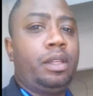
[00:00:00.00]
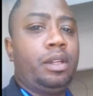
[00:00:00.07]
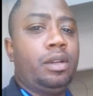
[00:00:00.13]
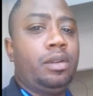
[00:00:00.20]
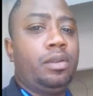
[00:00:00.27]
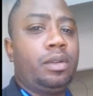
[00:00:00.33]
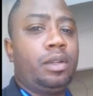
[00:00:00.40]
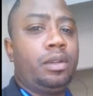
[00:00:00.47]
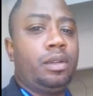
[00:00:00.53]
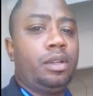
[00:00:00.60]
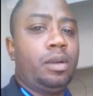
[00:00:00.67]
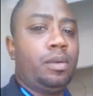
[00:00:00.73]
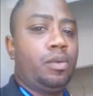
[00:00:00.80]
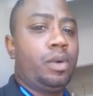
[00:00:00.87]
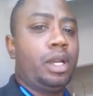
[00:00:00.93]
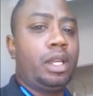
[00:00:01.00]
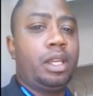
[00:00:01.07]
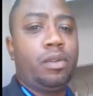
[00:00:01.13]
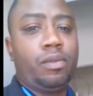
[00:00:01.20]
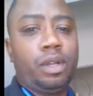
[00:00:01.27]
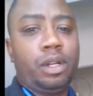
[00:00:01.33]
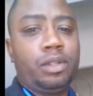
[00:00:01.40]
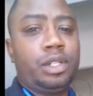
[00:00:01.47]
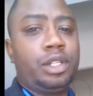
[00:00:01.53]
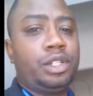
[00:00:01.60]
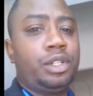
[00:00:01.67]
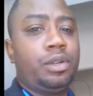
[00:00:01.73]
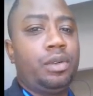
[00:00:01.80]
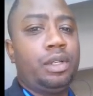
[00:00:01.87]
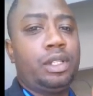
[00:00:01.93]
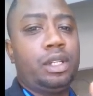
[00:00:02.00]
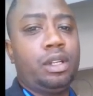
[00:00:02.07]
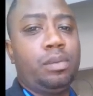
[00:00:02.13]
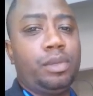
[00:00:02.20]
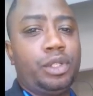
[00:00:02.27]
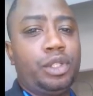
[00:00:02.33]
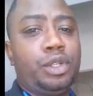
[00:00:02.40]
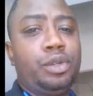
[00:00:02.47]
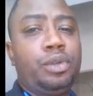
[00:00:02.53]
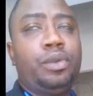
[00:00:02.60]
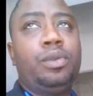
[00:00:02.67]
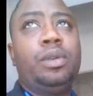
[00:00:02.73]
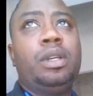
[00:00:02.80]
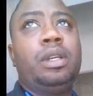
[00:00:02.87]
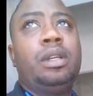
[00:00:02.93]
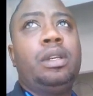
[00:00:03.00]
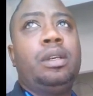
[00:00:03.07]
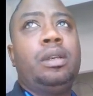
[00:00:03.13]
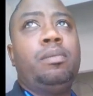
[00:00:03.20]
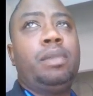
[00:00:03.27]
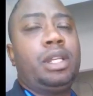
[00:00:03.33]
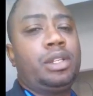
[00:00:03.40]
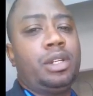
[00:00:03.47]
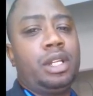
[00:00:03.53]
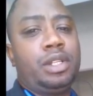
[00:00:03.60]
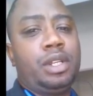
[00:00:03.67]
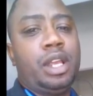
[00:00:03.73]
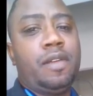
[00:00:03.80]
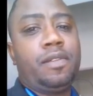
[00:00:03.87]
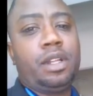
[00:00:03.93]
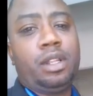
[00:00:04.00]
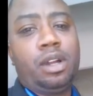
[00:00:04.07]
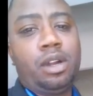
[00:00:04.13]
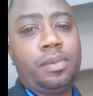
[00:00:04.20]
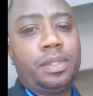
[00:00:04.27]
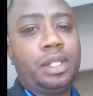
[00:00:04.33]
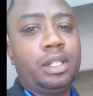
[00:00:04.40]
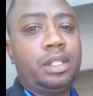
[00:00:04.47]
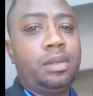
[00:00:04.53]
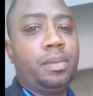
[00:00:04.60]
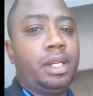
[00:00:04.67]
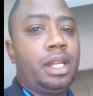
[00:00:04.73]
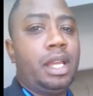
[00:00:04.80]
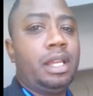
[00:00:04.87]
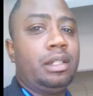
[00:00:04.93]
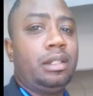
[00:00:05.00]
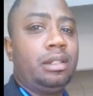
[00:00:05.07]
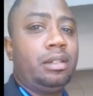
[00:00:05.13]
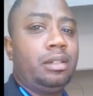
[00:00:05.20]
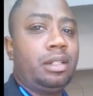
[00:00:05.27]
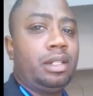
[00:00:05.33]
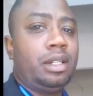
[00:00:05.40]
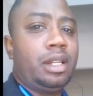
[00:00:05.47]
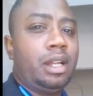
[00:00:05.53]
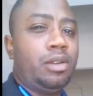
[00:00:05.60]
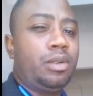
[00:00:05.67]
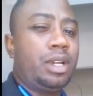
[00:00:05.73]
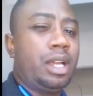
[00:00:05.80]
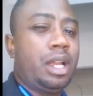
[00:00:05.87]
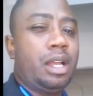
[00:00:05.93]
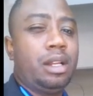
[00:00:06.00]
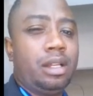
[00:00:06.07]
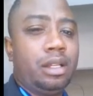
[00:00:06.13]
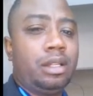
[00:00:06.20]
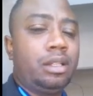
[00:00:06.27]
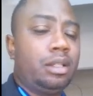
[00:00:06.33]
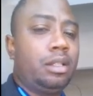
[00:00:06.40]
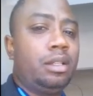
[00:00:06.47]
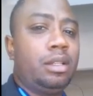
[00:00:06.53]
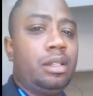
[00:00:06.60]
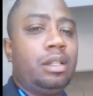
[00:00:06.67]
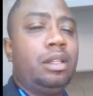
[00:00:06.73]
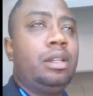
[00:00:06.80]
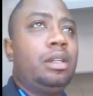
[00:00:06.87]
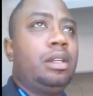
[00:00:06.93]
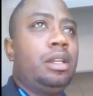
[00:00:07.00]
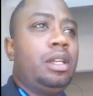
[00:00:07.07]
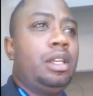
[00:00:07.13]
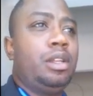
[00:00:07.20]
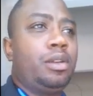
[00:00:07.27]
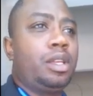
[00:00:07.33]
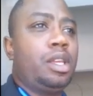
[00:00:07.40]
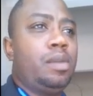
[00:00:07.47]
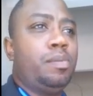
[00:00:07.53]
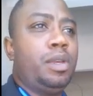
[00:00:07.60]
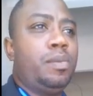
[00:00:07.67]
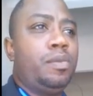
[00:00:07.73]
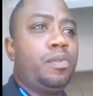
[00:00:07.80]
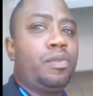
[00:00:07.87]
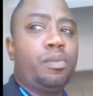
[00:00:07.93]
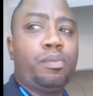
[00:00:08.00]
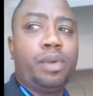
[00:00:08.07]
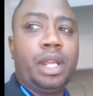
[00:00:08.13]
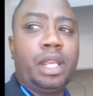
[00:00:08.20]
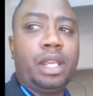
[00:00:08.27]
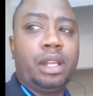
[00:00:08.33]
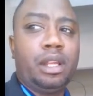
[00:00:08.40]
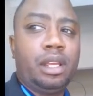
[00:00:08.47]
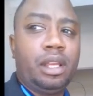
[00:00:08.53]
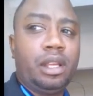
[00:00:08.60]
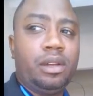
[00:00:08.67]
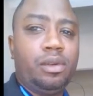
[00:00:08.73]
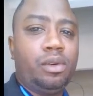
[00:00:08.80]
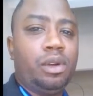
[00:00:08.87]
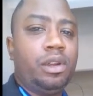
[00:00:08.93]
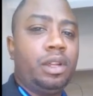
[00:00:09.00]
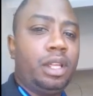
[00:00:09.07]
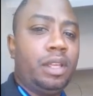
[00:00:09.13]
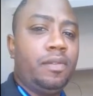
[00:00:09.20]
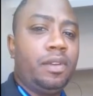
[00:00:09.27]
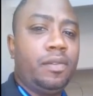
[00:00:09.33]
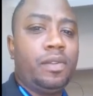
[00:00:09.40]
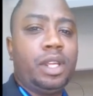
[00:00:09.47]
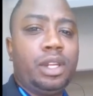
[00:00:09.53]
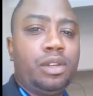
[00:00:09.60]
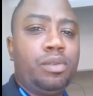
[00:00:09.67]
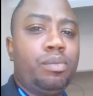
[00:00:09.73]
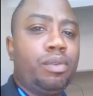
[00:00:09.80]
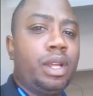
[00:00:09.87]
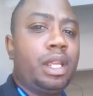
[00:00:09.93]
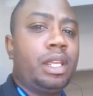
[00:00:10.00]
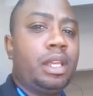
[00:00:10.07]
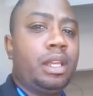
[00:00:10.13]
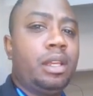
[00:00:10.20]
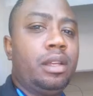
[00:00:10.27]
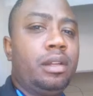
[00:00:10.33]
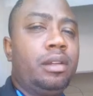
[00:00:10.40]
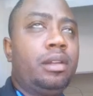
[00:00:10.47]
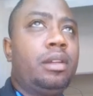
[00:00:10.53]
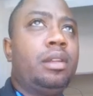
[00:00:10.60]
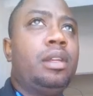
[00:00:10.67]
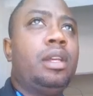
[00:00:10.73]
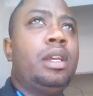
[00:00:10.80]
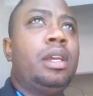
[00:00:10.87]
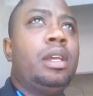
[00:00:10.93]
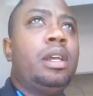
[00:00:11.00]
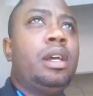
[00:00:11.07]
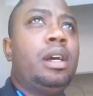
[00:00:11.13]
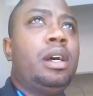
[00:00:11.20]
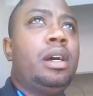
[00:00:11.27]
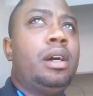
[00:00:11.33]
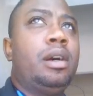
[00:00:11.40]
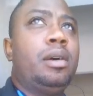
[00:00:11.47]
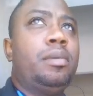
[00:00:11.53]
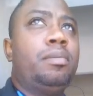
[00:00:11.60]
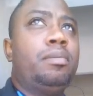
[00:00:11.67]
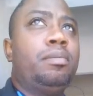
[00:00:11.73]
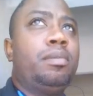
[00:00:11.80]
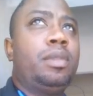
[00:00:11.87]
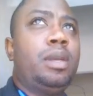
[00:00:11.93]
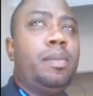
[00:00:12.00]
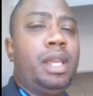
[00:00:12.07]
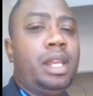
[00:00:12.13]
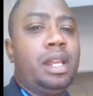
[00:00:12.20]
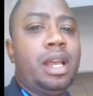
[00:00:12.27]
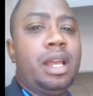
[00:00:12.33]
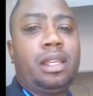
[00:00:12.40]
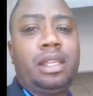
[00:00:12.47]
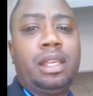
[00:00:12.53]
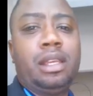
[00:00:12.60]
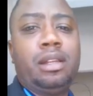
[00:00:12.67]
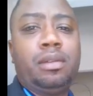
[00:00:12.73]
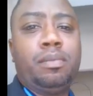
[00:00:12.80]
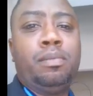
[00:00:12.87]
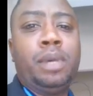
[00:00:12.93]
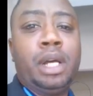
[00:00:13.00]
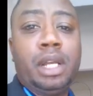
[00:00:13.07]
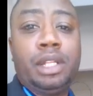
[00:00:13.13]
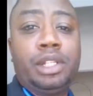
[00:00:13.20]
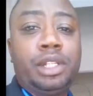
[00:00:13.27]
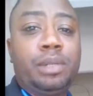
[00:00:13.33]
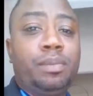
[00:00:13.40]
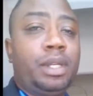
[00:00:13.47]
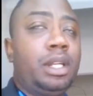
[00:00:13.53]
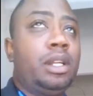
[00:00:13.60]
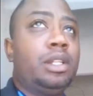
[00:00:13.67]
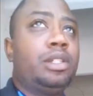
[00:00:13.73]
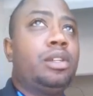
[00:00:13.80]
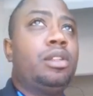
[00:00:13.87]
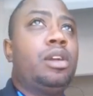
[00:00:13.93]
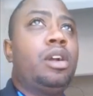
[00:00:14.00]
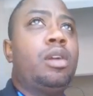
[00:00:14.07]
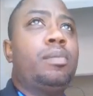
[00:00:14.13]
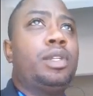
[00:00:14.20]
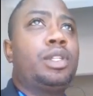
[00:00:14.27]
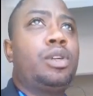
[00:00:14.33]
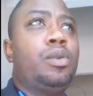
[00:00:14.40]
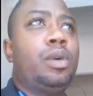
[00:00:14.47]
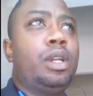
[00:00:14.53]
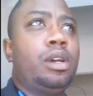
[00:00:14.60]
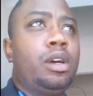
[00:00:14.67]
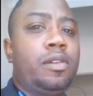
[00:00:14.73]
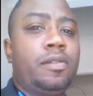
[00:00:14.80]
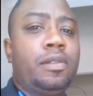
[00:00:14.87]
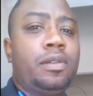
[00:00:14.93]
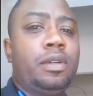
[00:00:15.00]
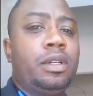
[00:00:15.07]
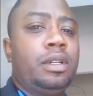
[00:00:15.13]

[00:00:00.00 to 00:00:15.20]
you know, number 1, get renter's insurance, and number 2, make sure that you have an alarm system, and that'll kind of, you know, keep people from breaking in, or even if they do break in, they may not get much because the alarm is going off.